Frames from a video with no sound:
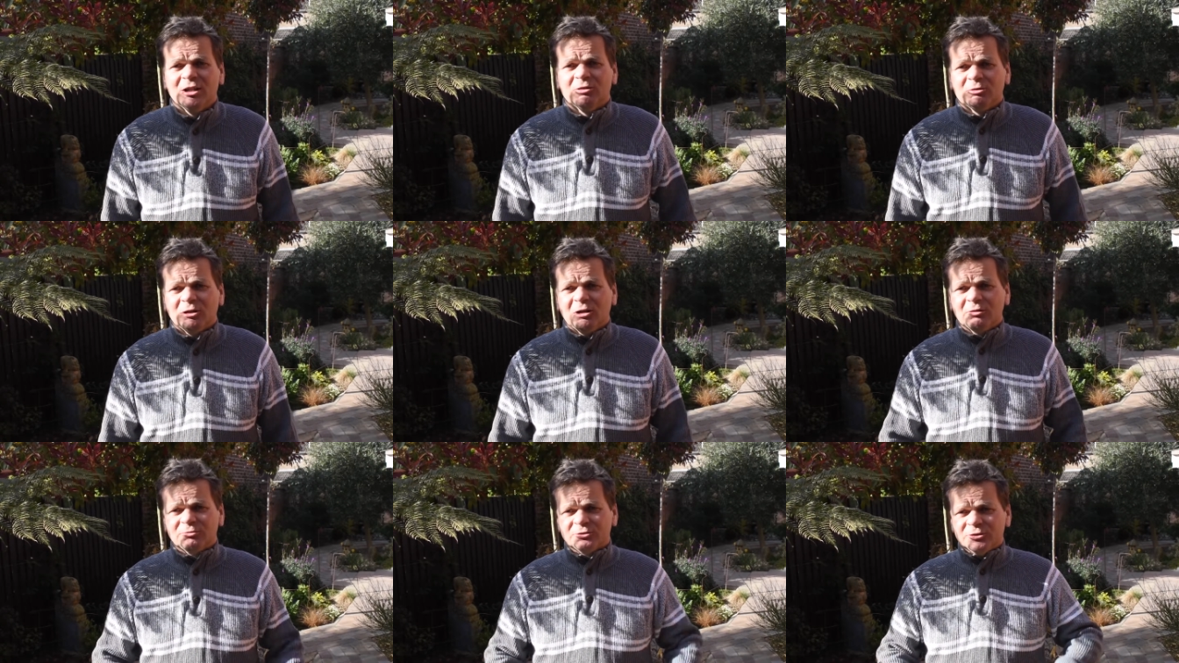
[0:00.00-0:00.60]

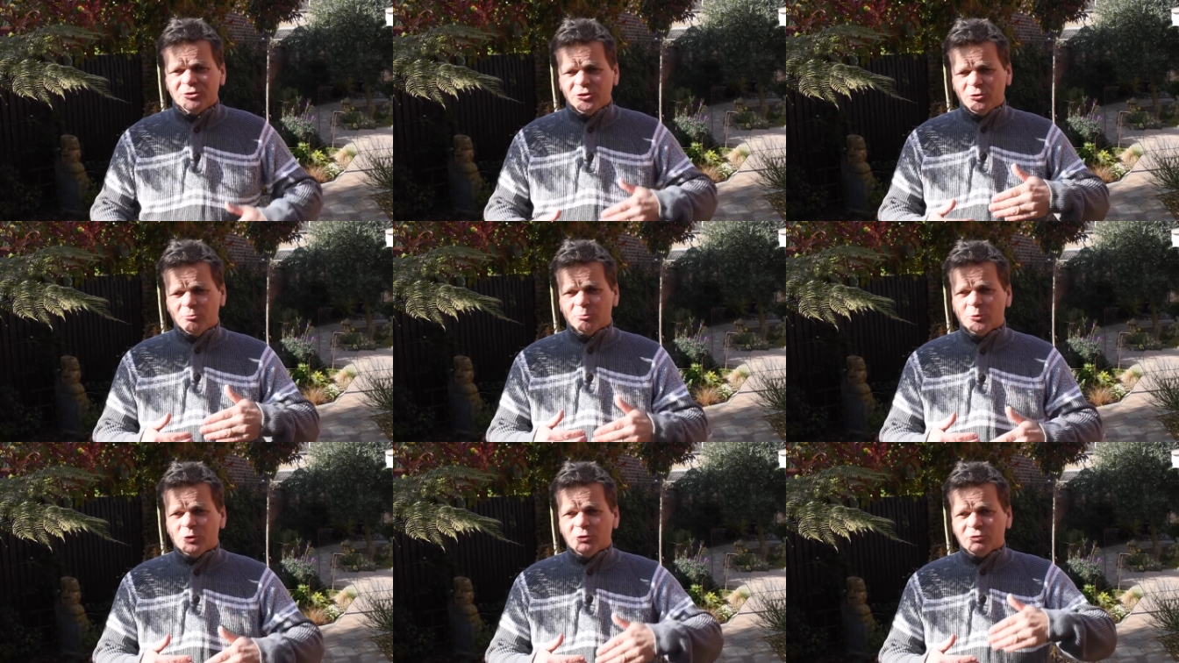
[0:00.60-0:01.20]
rather than you
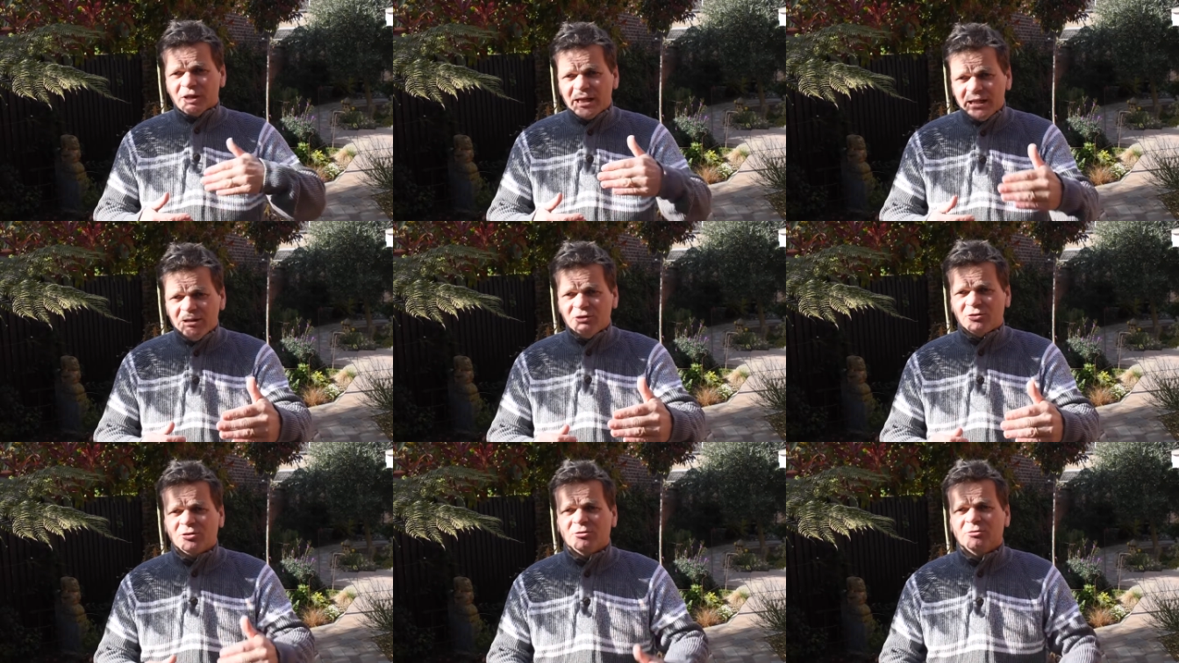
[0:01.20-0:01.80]
move
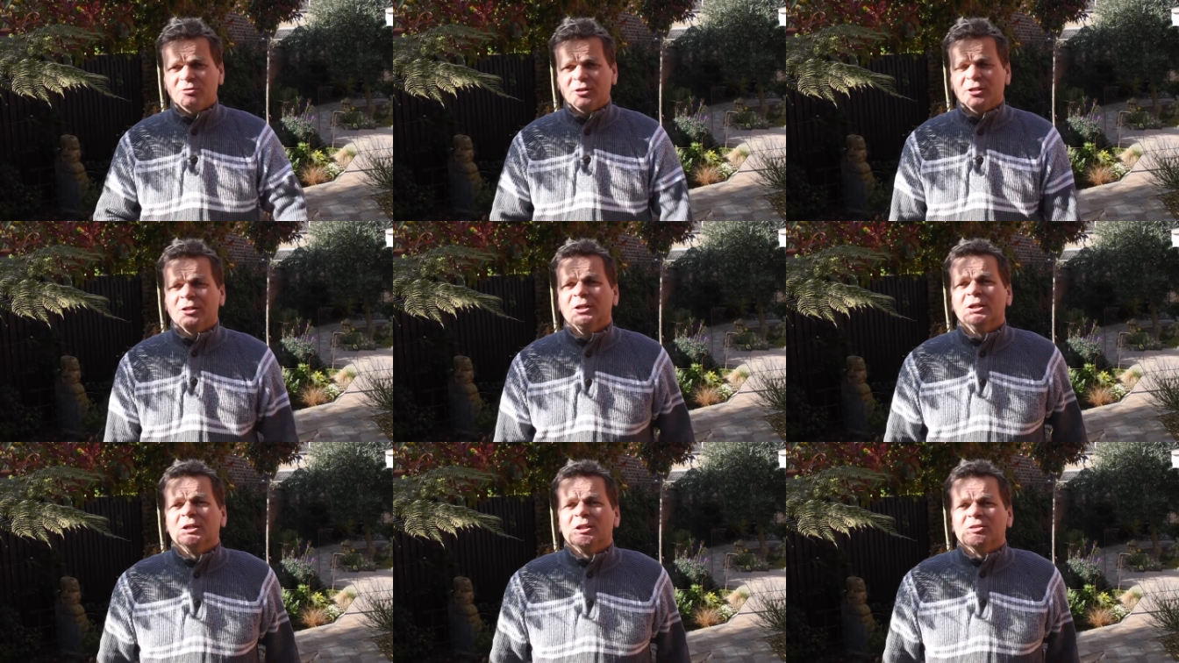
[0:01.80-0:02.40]
into the
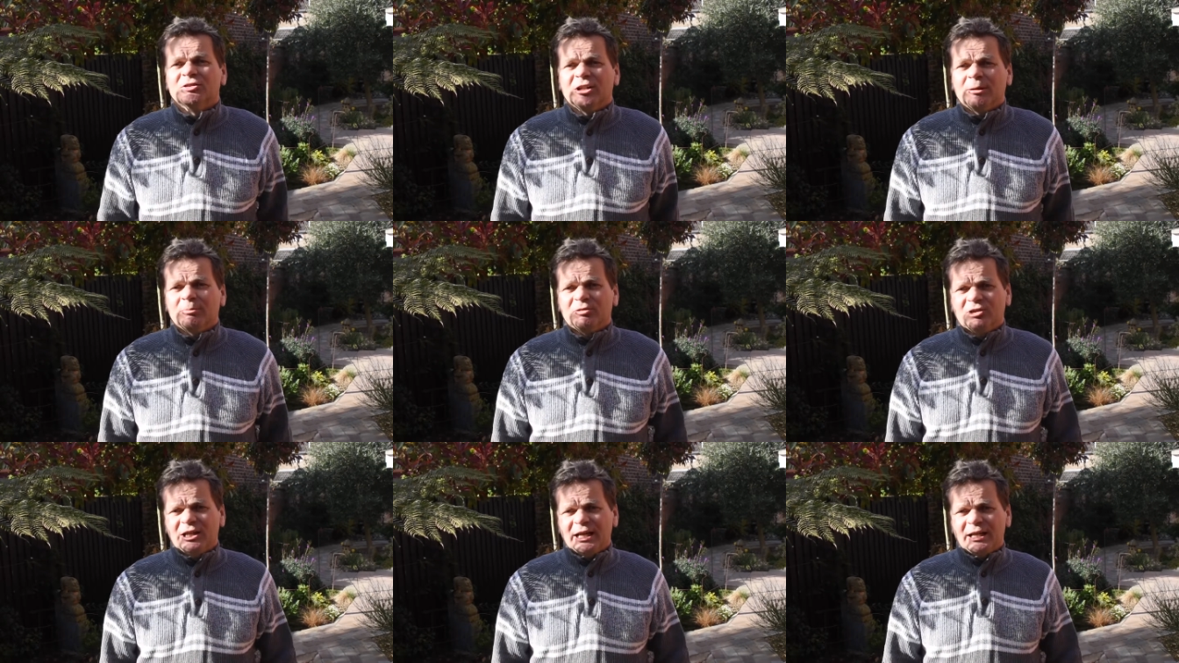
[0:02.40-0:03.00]

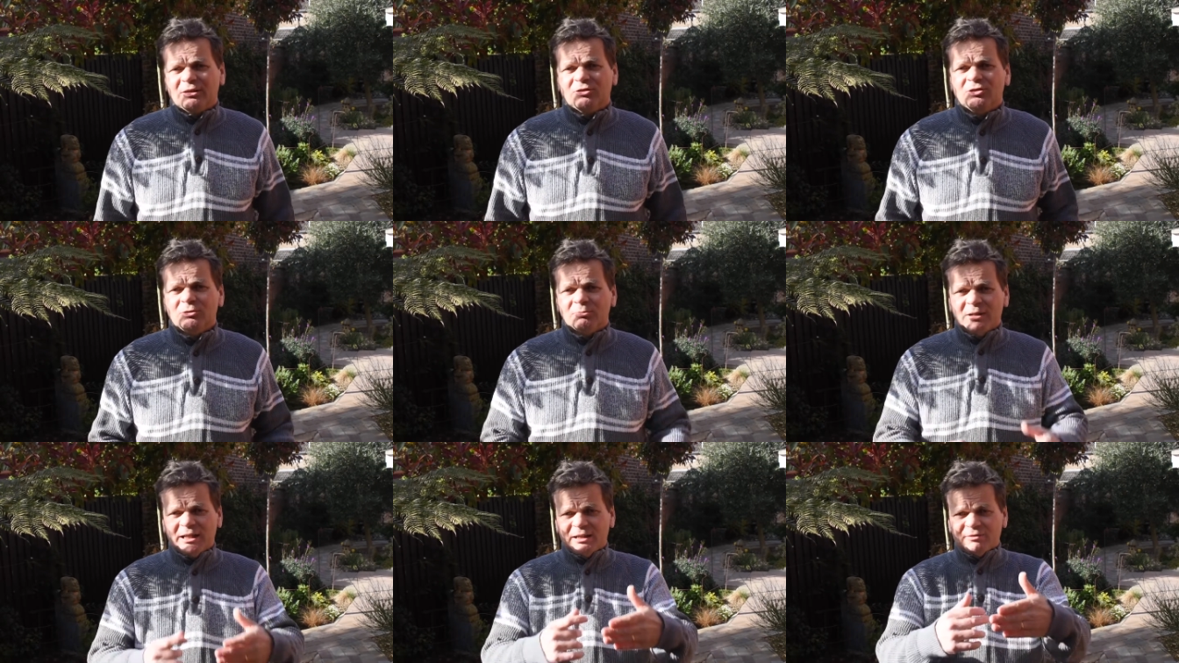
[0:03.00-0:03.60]
subject, you
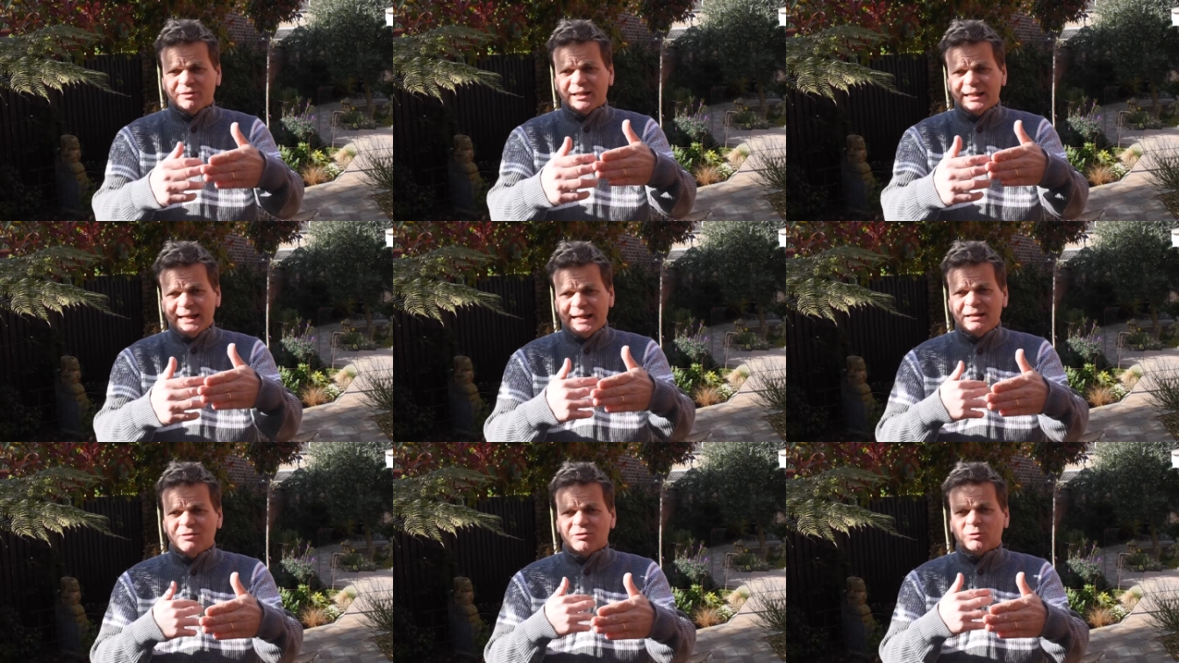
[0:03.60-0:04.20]
make the
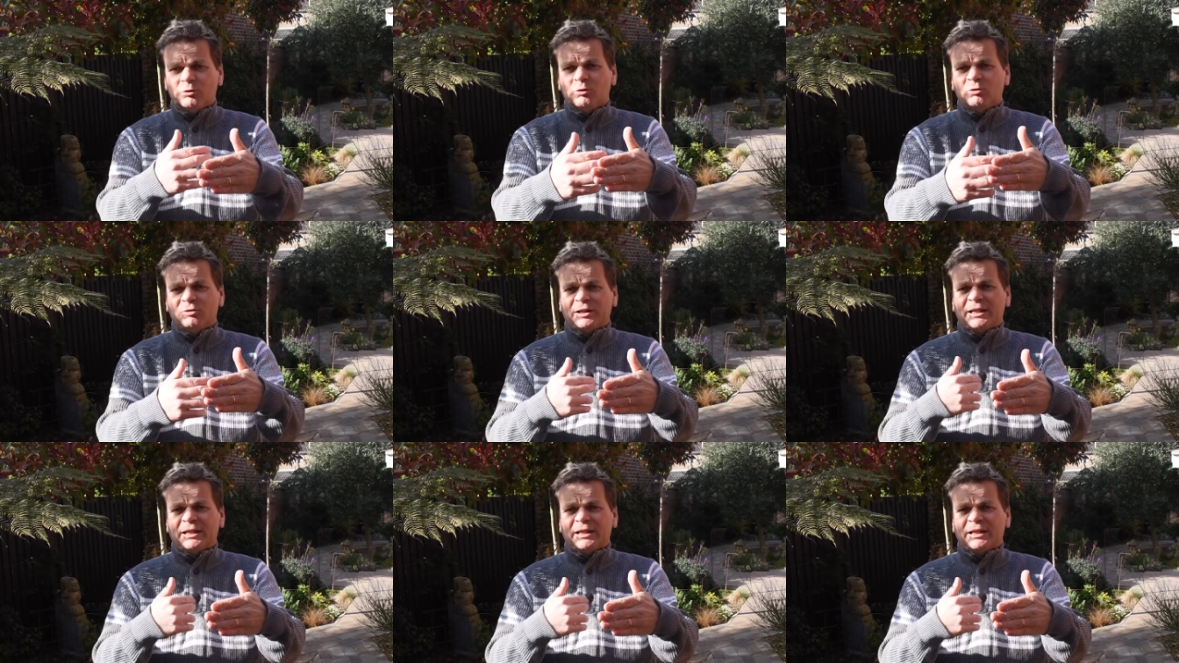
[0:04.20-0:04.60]
lens or the